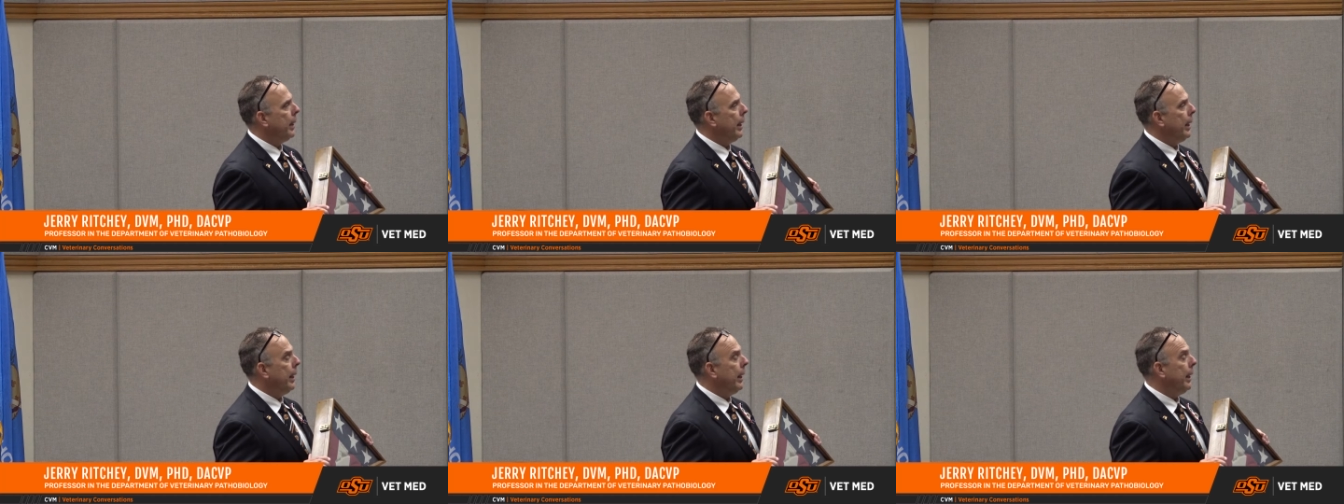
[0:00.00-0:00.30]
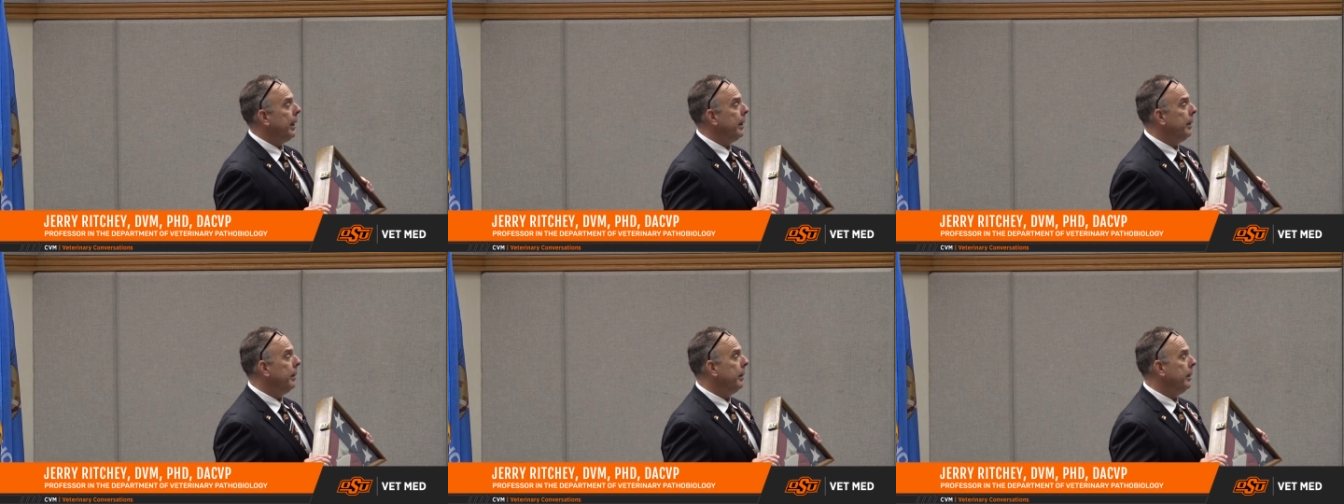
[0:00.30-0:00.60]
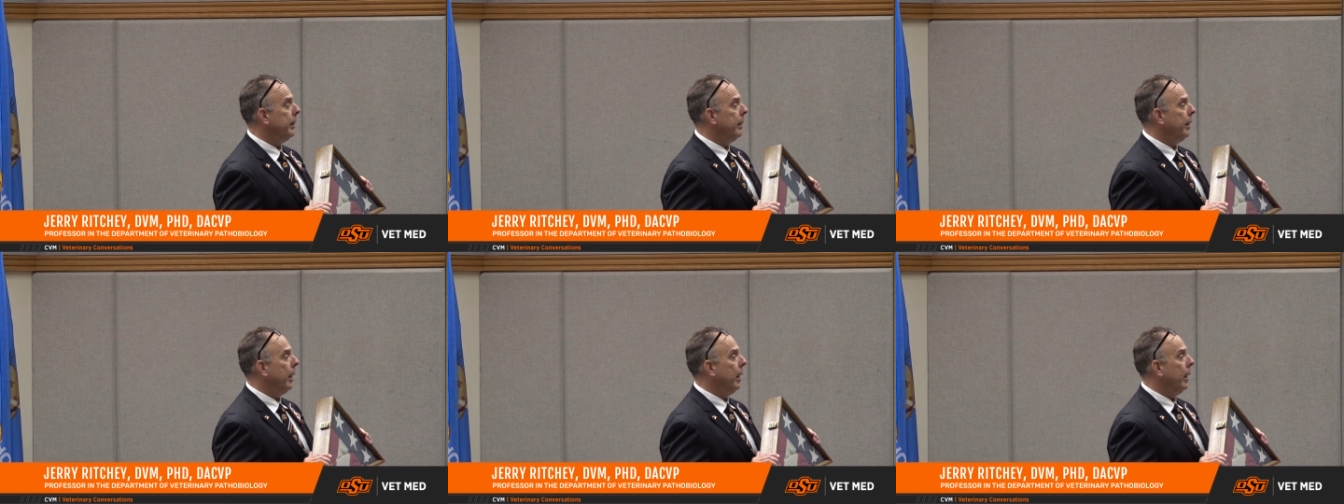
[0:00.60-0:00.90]

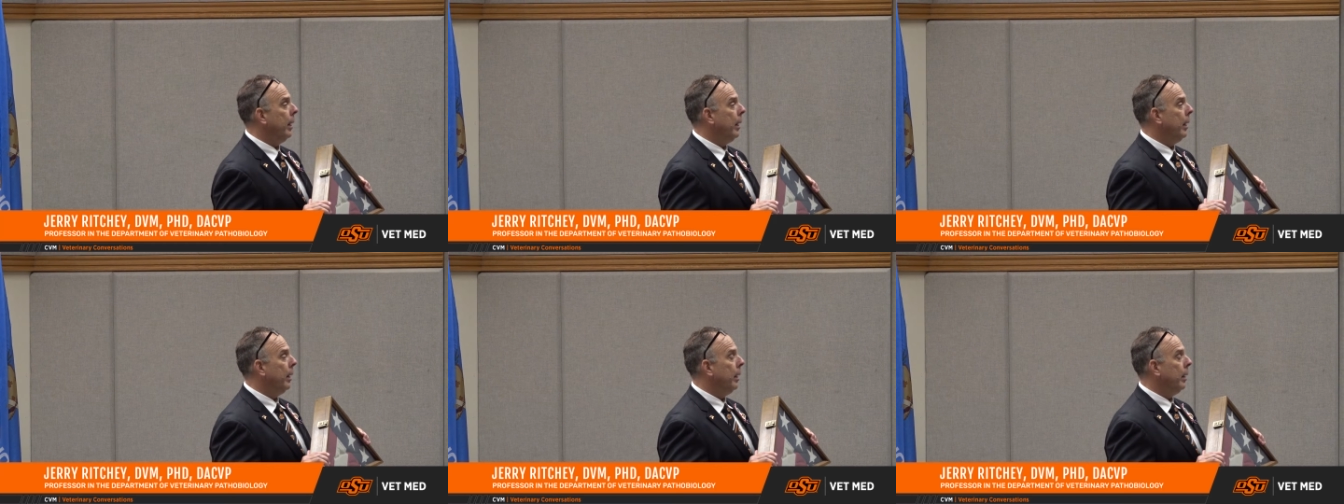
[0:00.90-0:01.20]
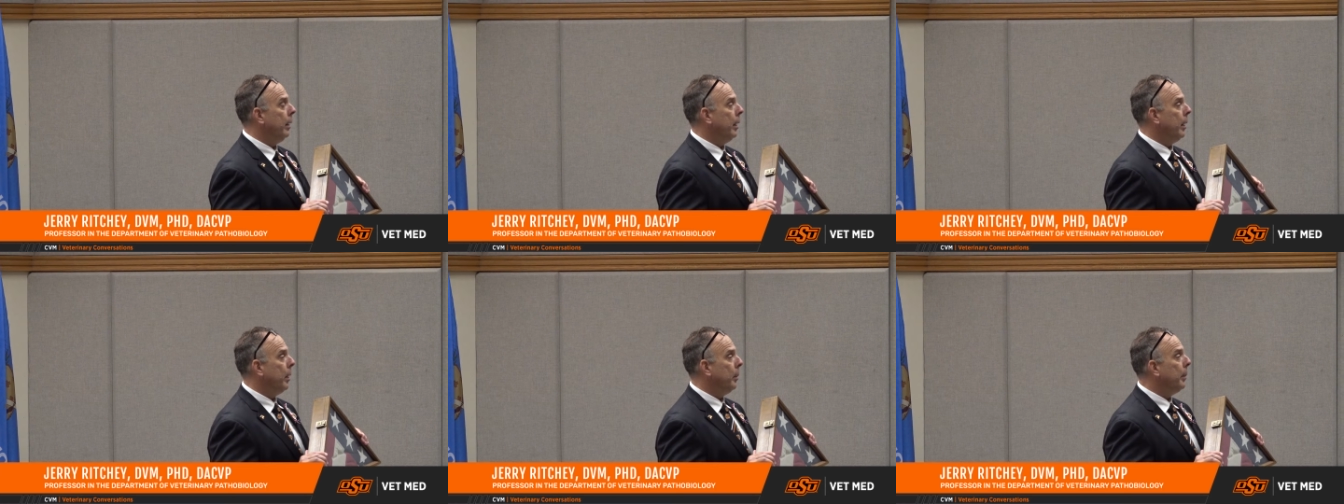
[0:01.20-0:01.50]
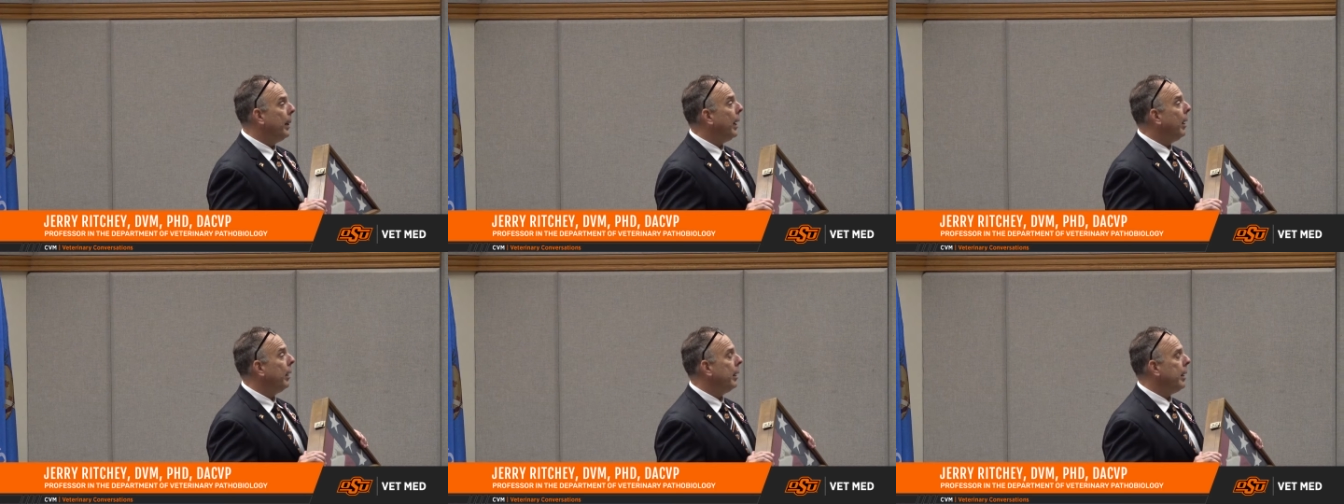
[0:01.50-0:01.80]
in an
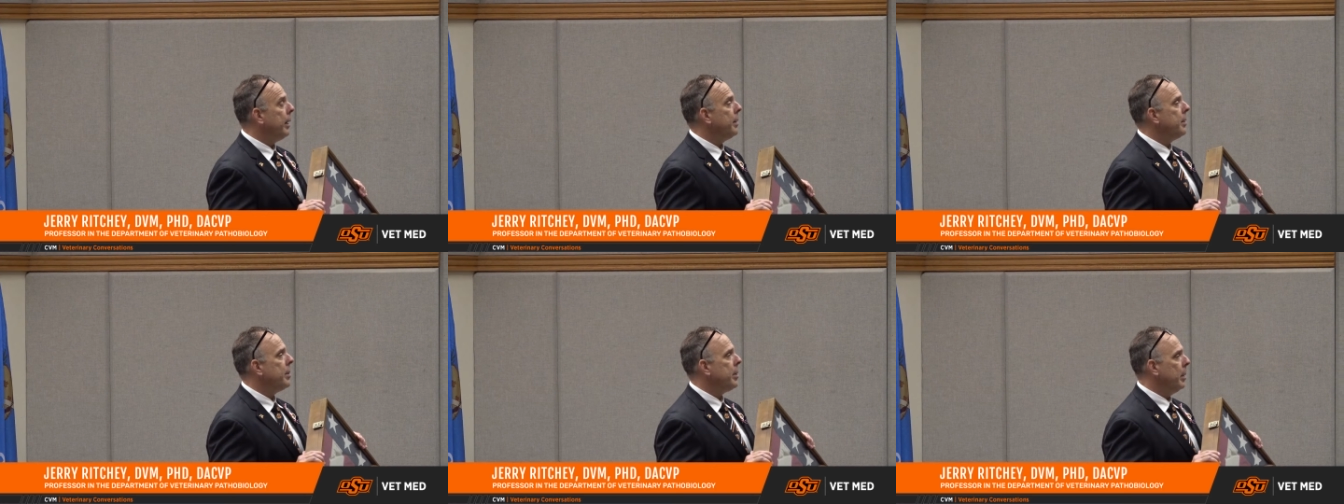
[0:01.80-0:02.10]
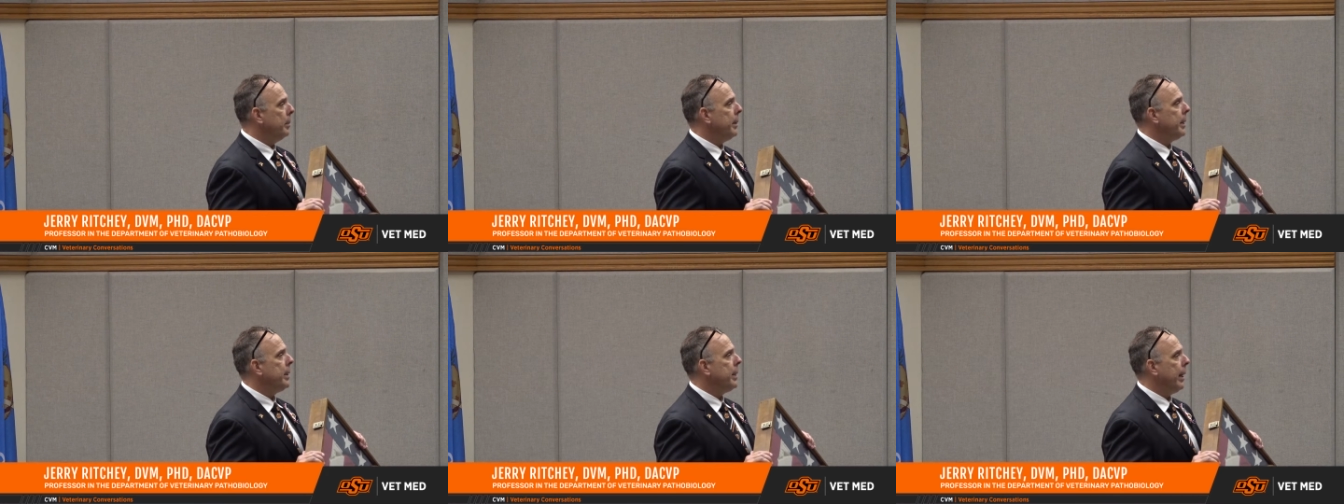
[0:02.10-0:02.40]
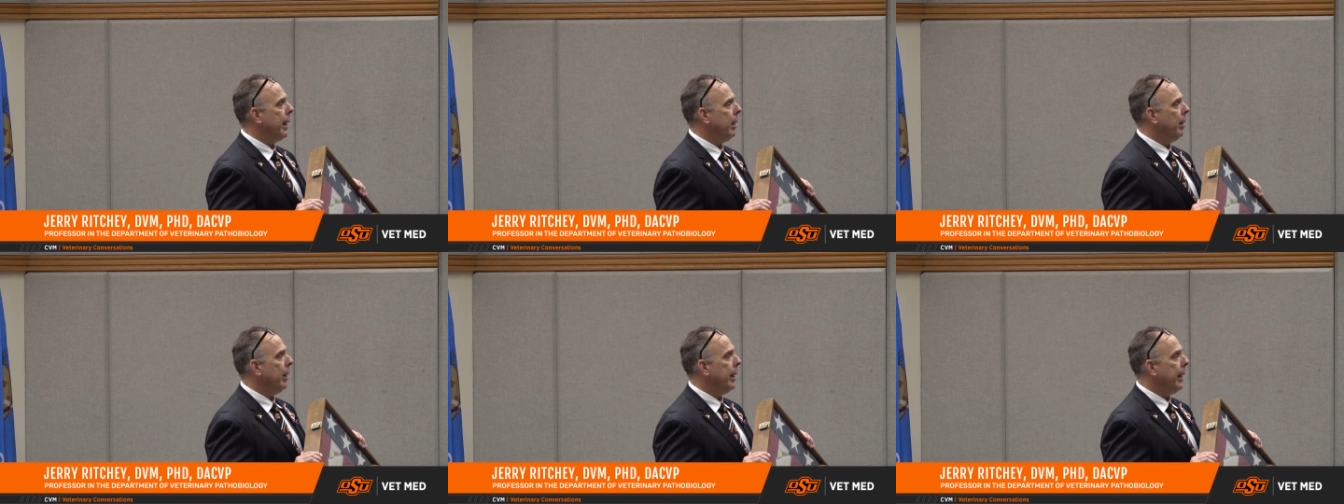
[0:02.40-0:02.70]
American
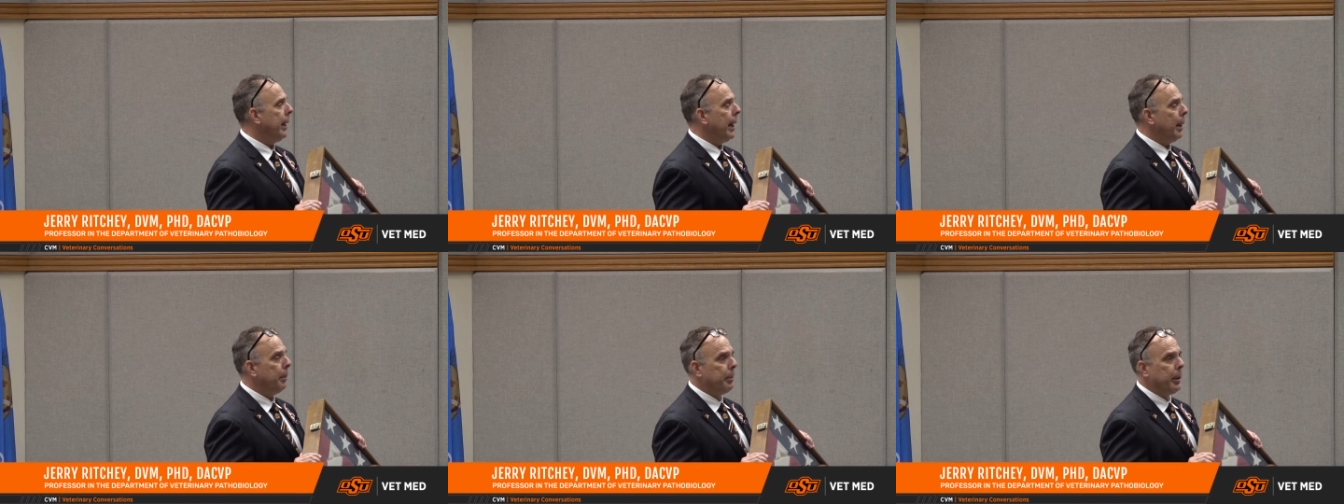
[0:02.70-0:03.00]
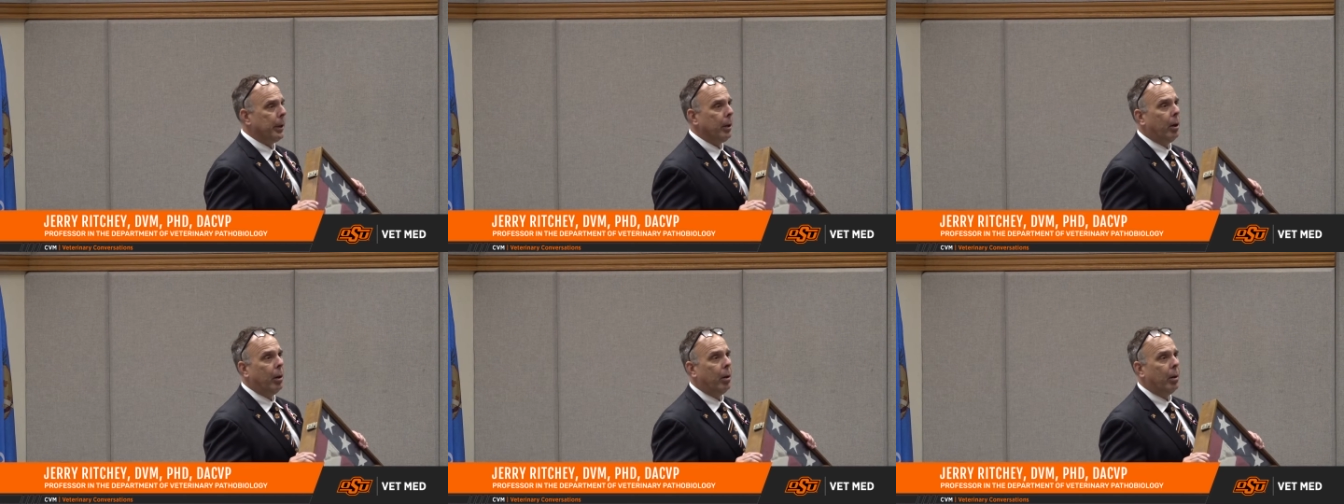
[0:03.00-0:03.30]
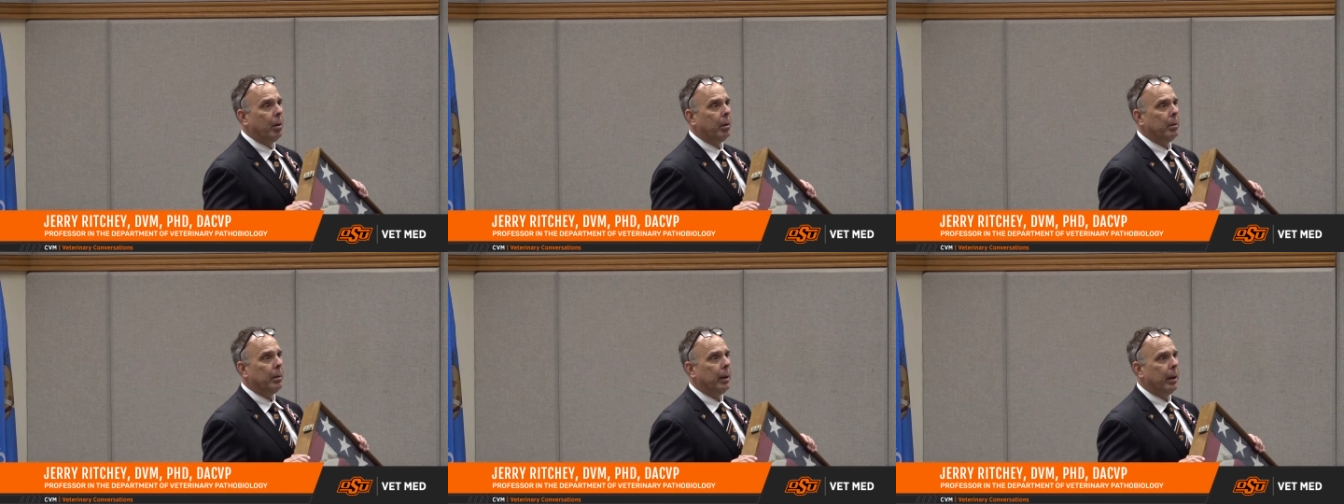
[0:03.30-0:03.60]
cemetery in
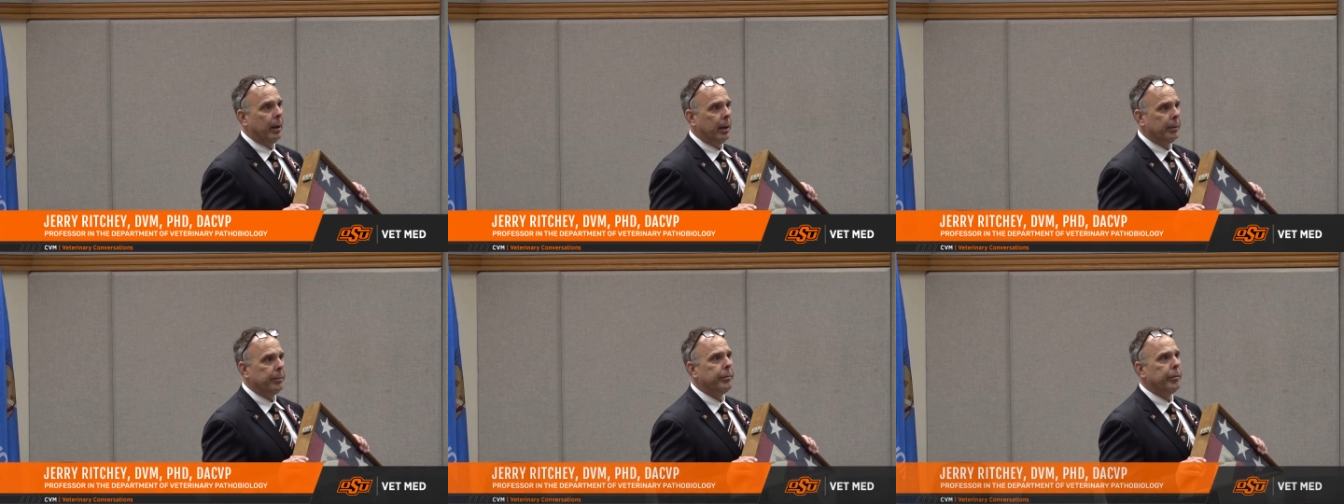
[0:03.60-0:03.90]
Epinal,